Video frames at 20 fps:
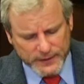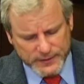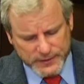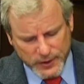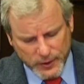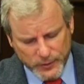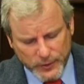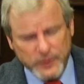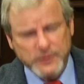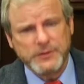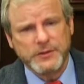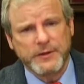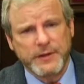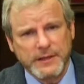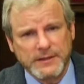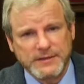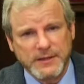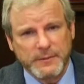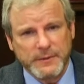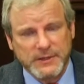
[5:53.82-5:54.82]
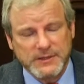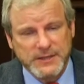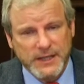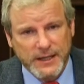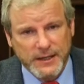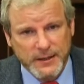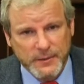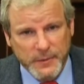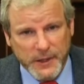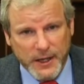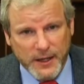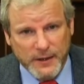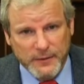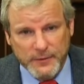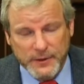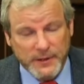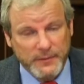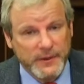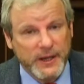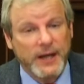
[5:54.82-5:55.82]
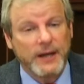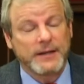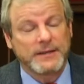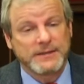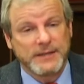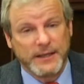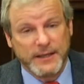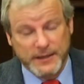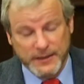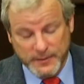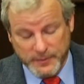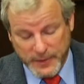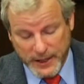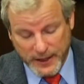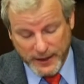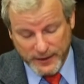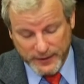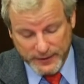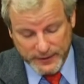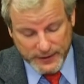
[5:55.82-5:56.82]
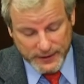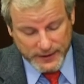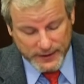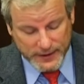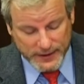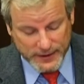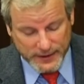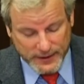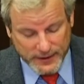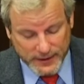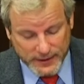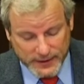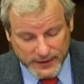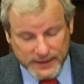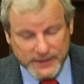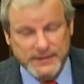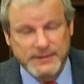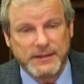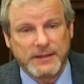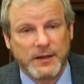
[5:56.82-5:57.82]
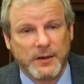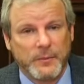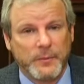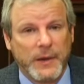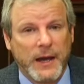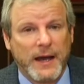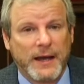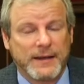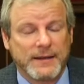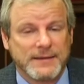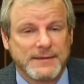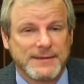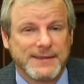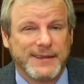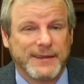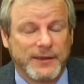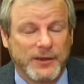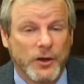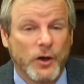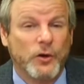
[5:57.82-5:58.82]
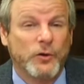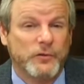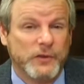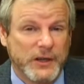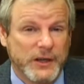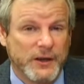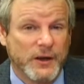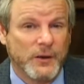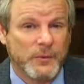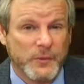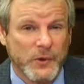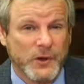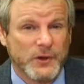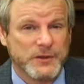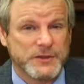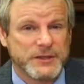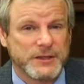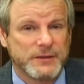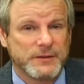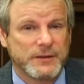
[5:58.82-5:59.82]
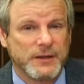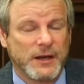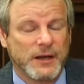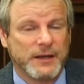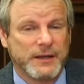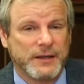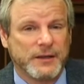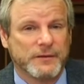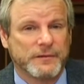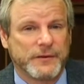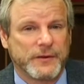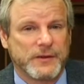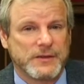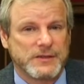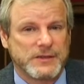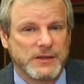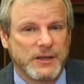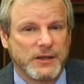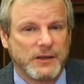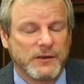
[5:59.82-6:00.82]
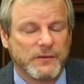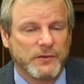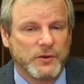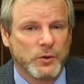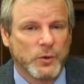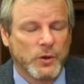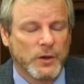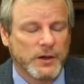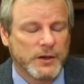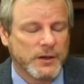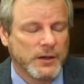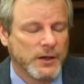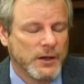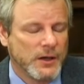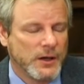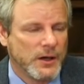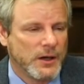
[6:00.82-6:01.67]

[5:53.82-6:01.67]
So those are things I'm excited about. What I'm not excited about is to come back and see the COVID numbers here for the City of York.